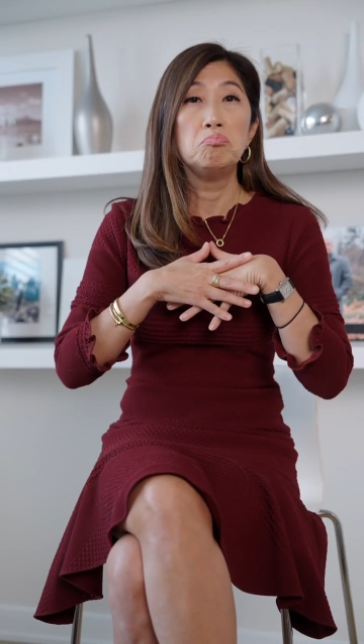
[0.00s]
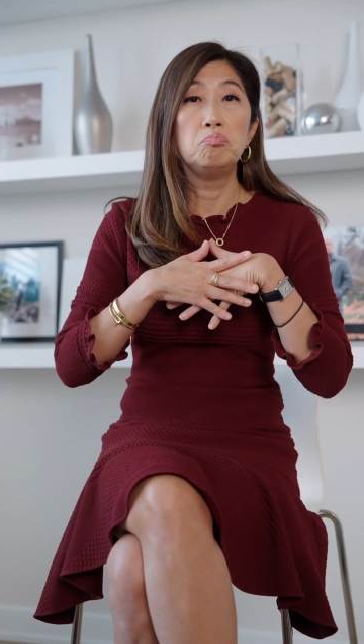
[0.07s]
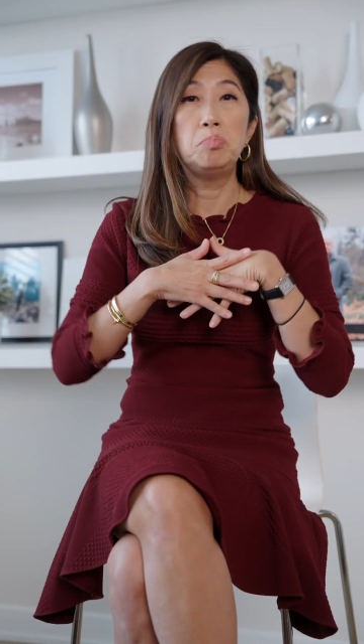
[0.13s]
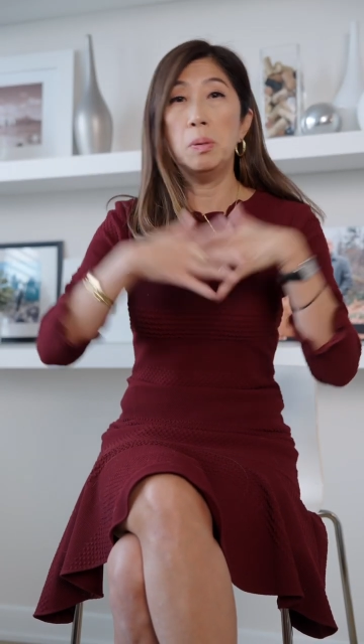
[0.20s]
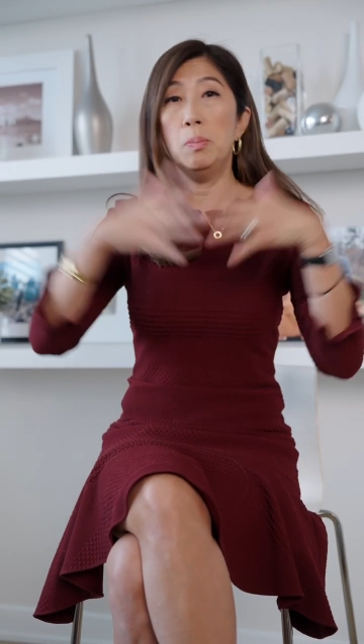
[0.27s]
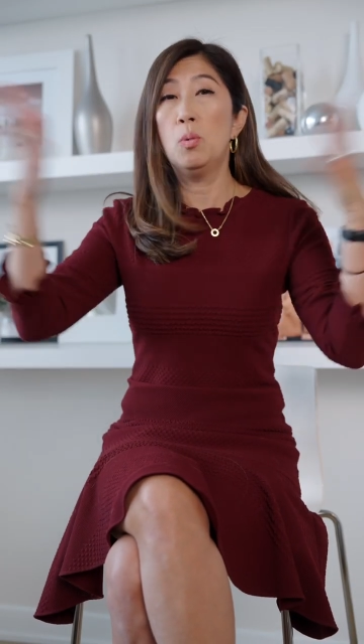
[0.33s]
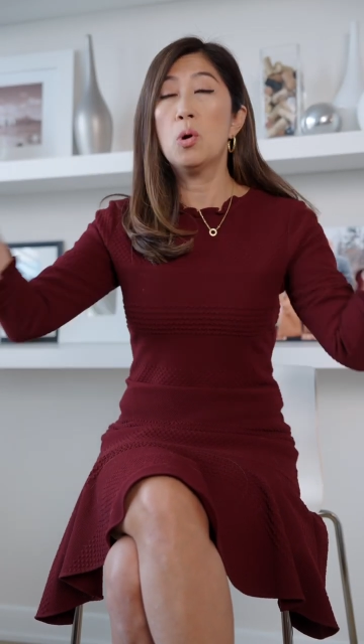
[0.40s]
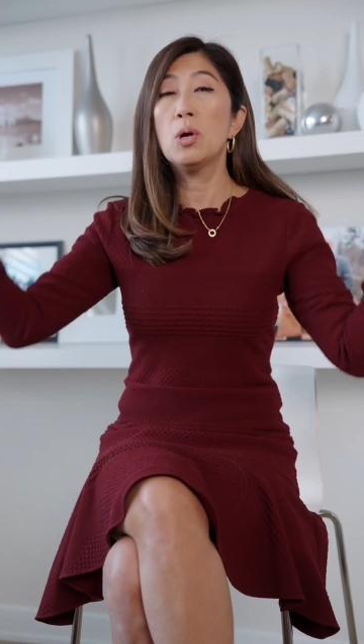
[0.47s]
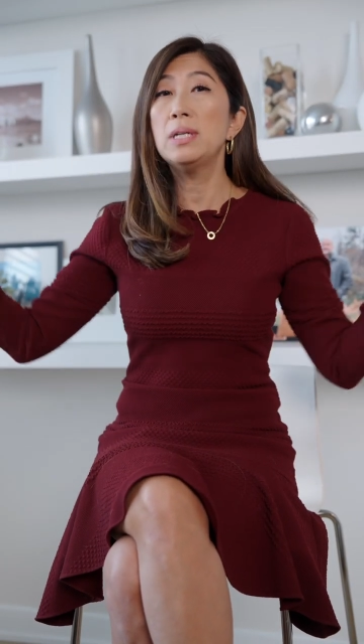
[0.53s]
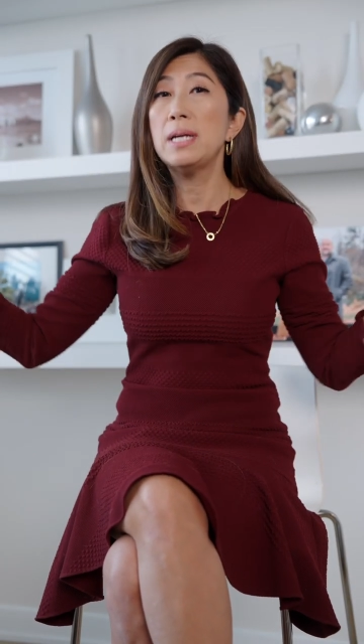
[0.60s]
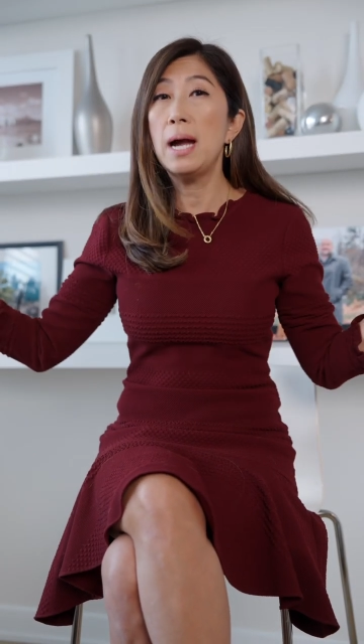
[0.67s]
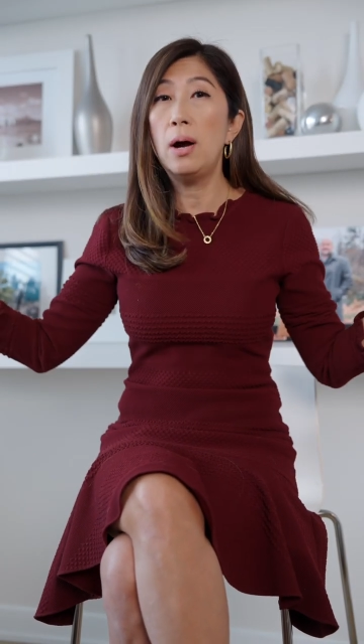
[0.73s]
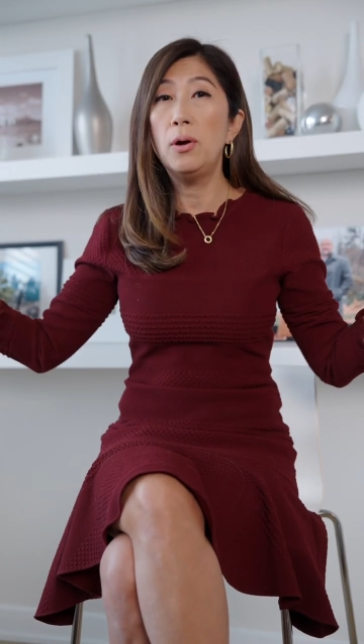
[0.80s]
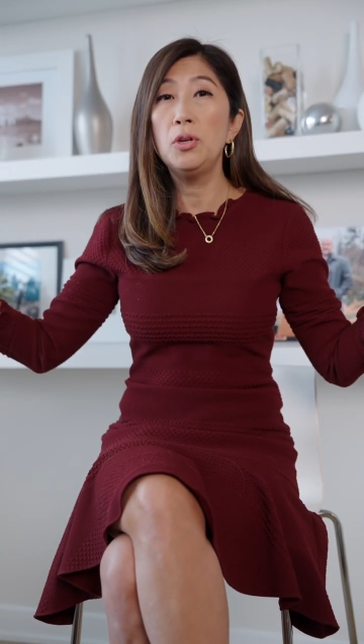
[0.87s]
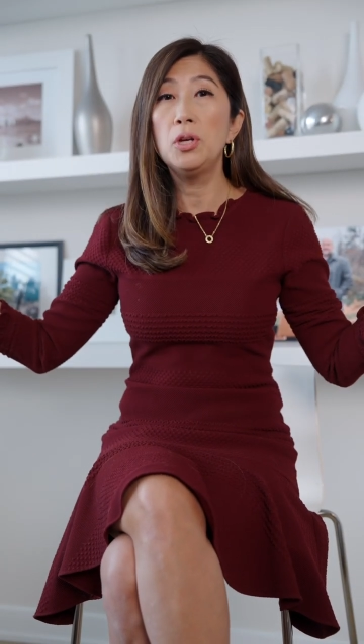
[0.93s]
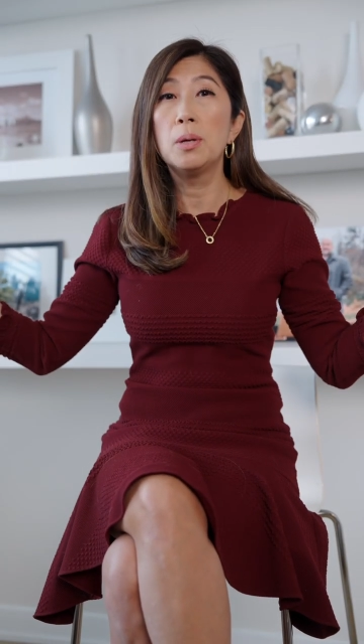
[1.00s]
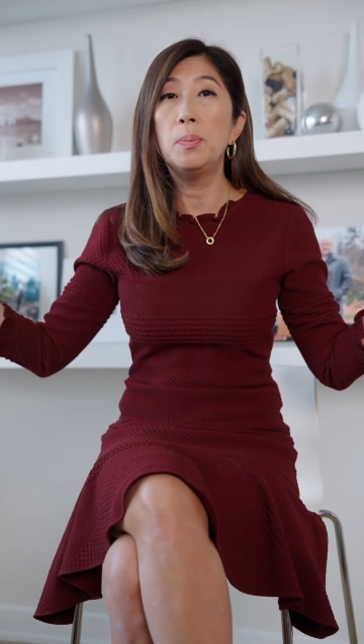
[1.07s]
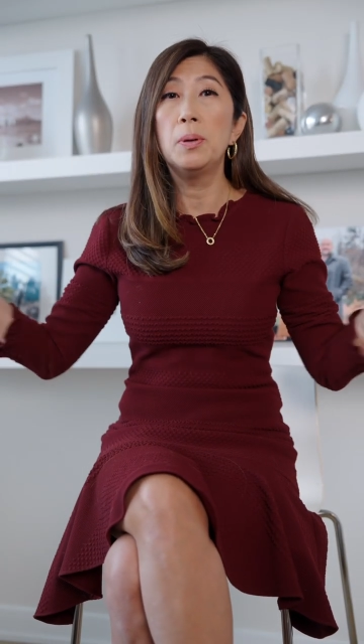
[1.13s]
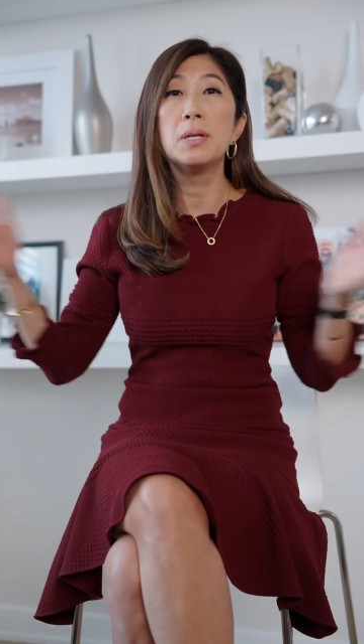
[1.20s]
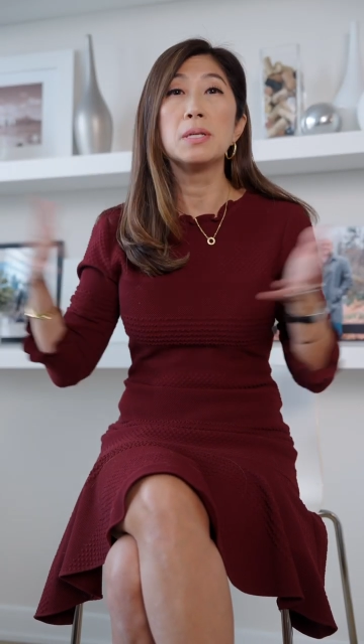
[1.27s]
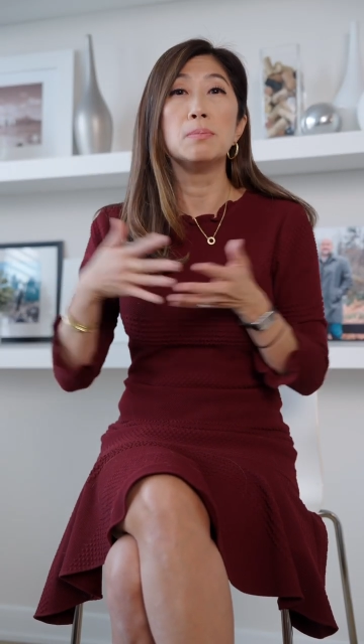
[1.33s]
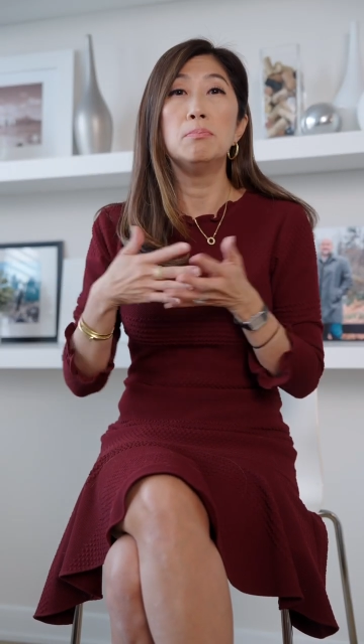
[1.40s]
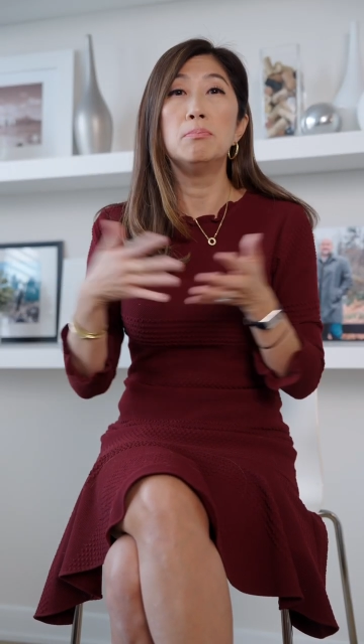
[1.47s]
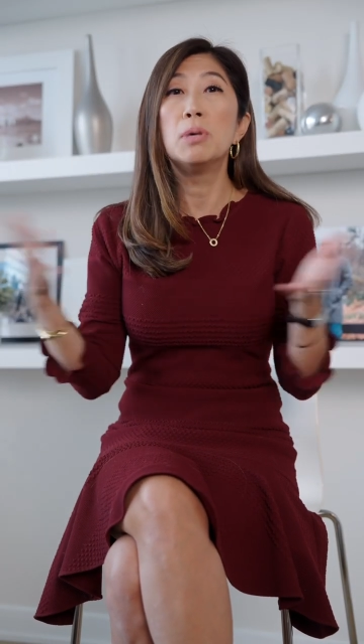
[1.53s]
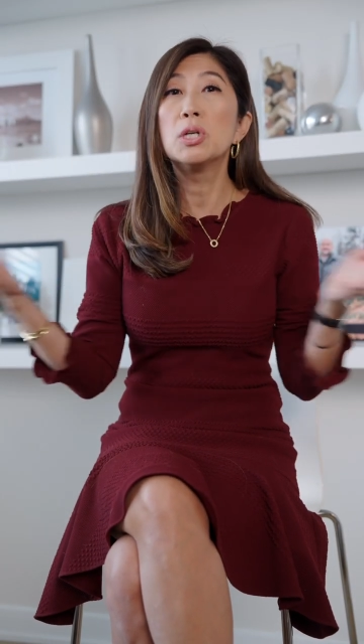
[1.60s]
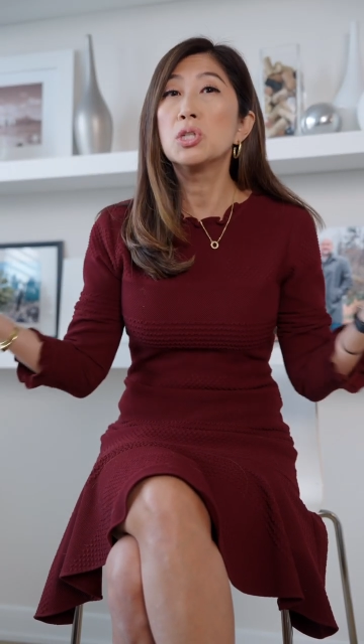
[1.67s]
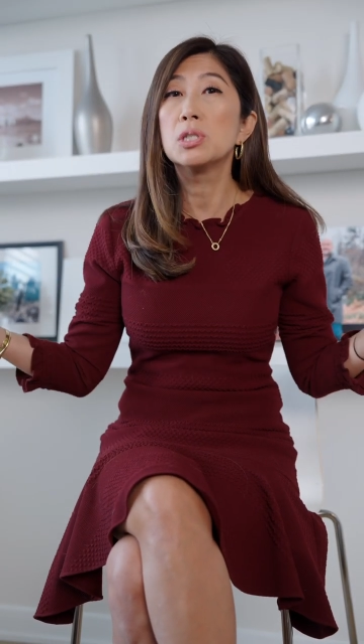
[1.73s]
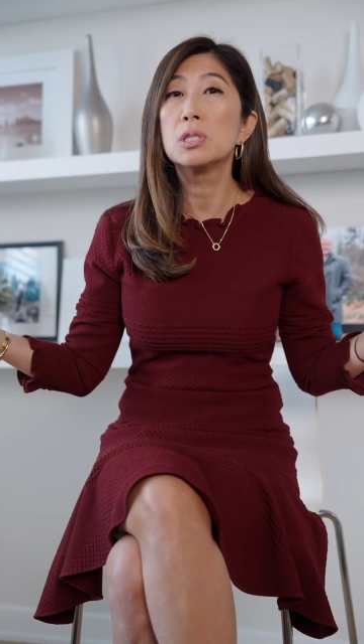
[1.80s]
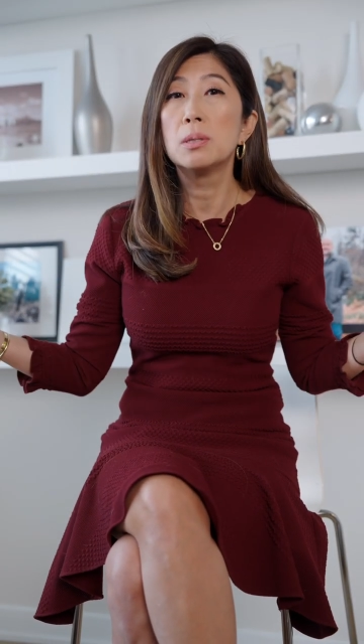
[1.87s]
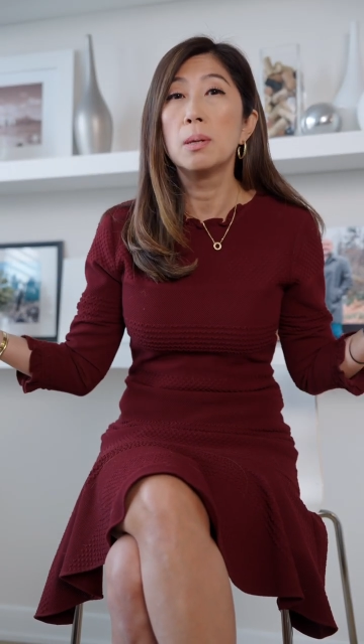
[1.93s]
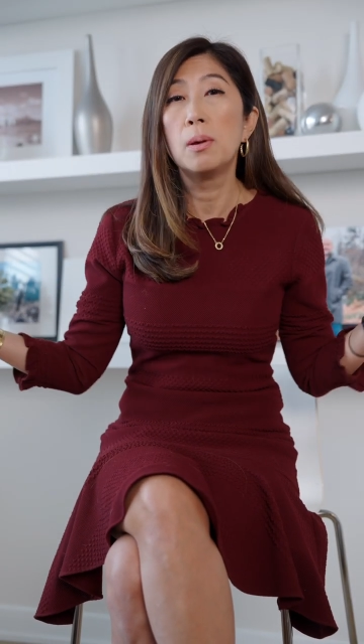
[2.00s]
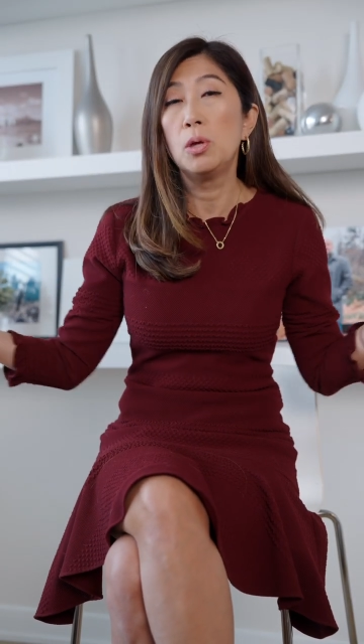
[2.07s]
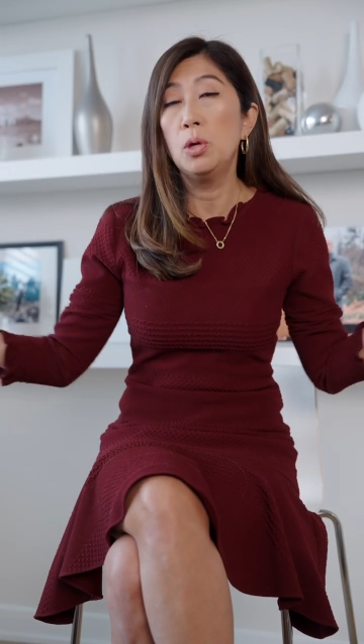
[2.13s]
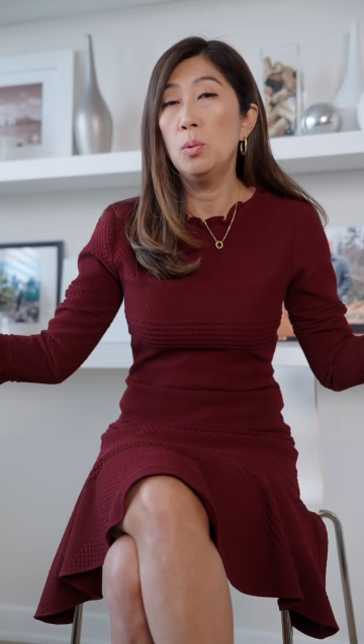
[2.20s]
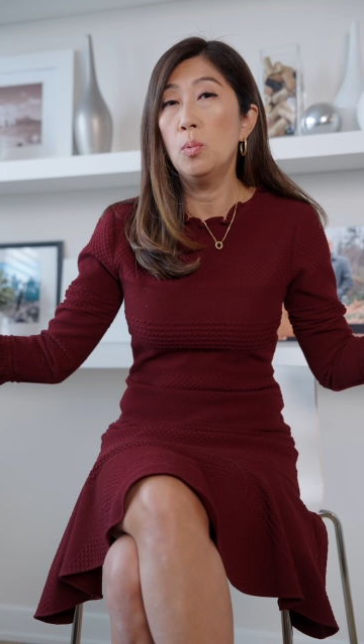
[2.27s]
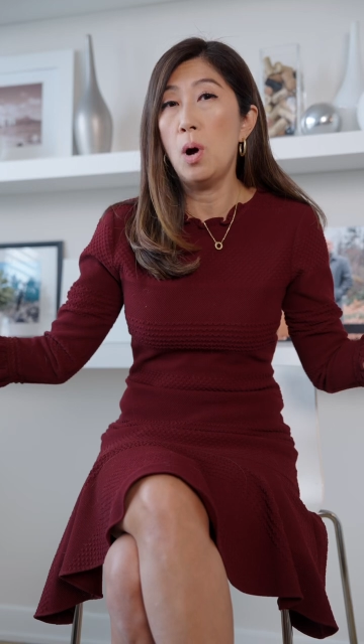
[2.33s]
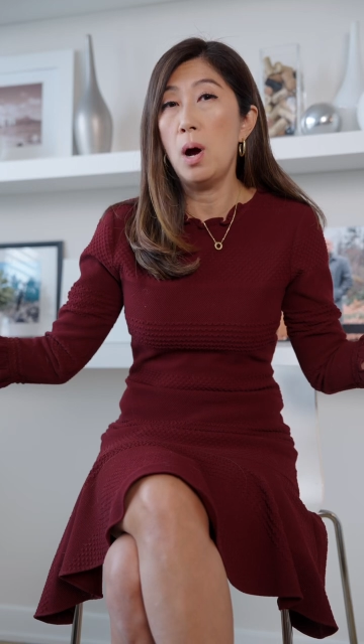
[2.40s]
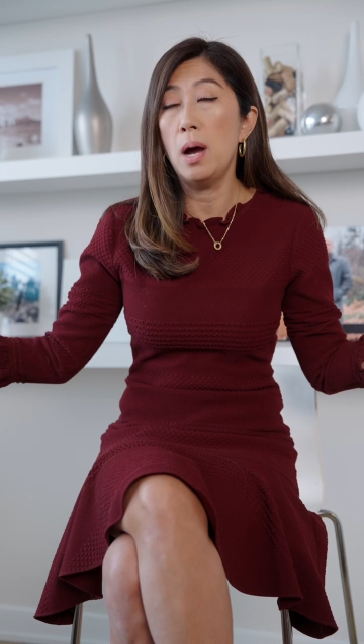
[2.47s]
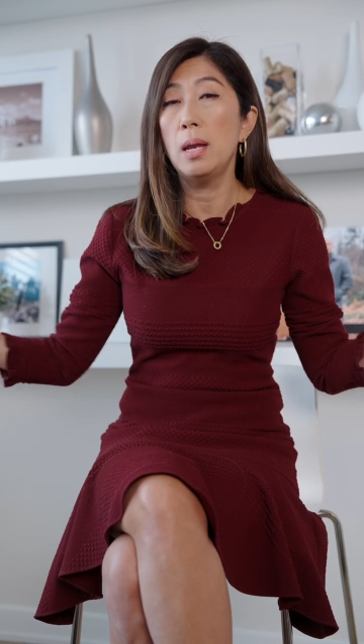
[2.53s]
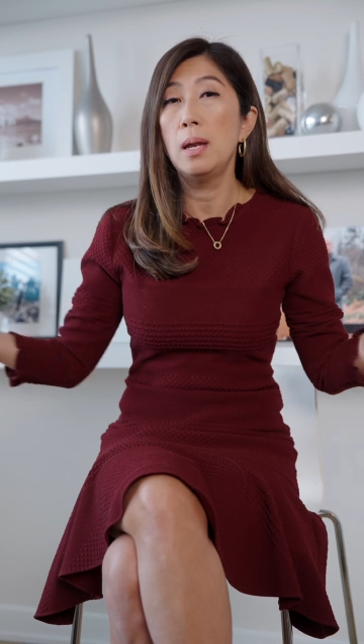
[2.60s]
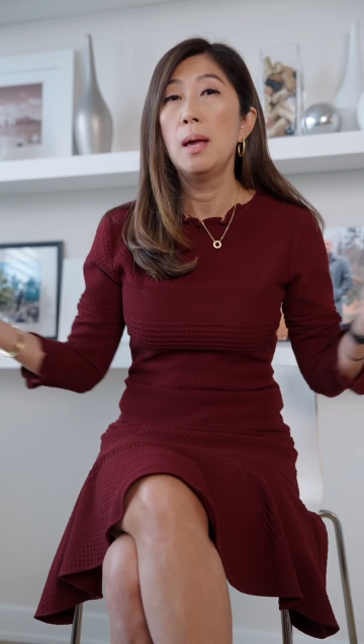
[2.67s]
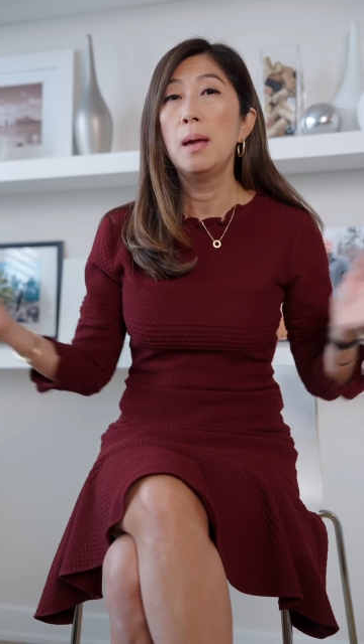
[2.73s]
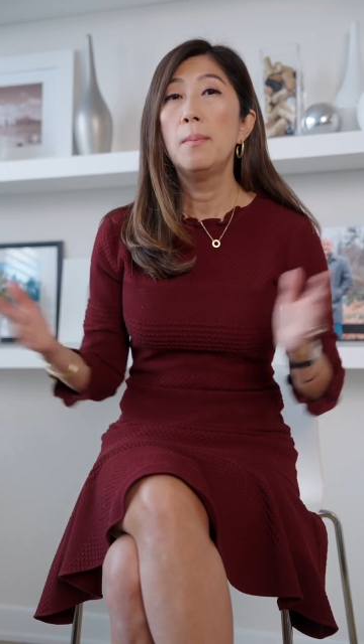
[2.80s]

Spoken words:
put more down, you could put as much as you want,